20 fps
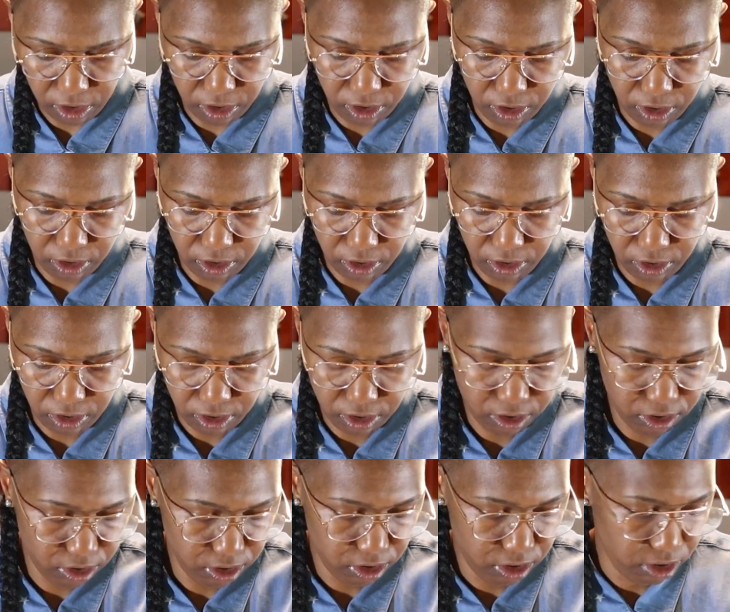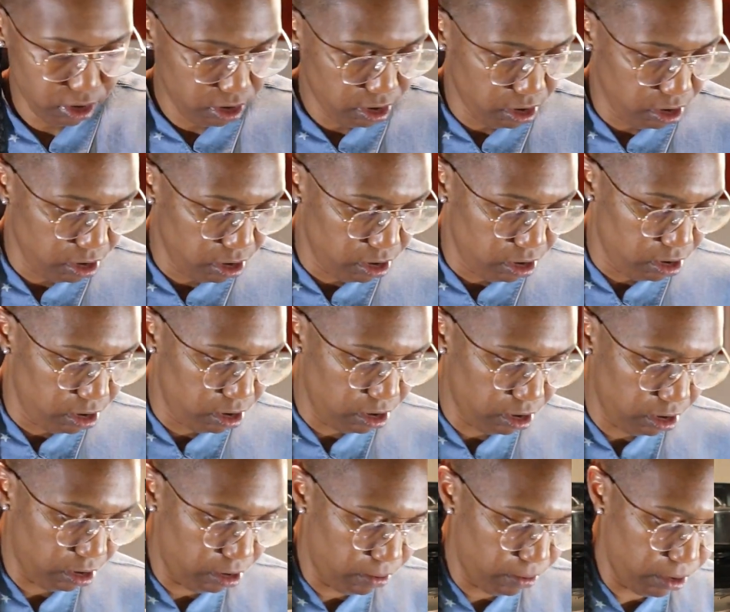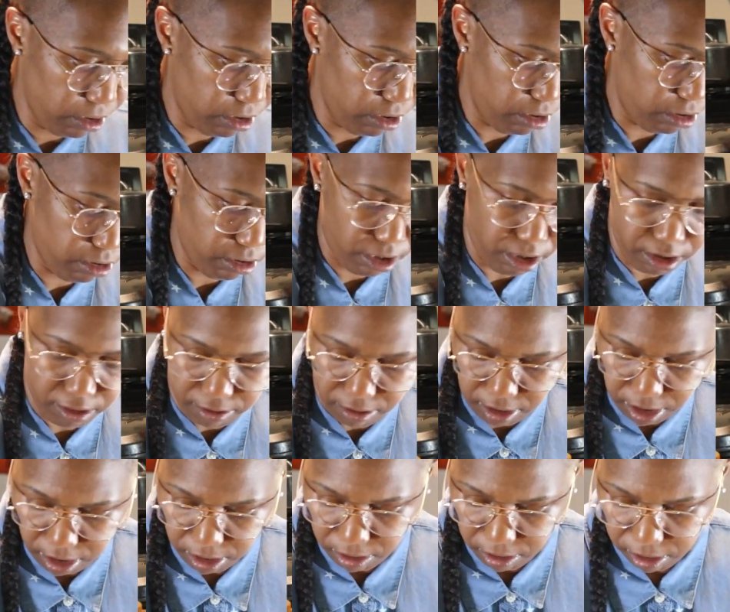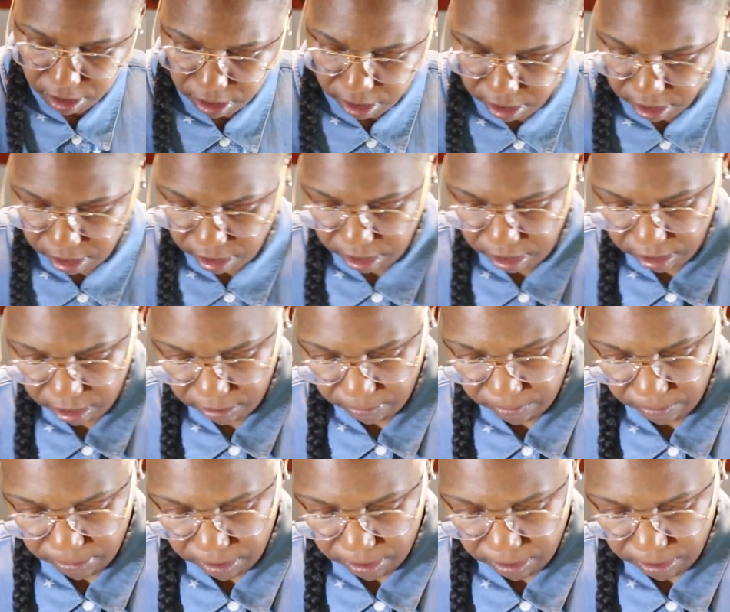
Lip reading: Oh. So I'm gonna throw that right on in there.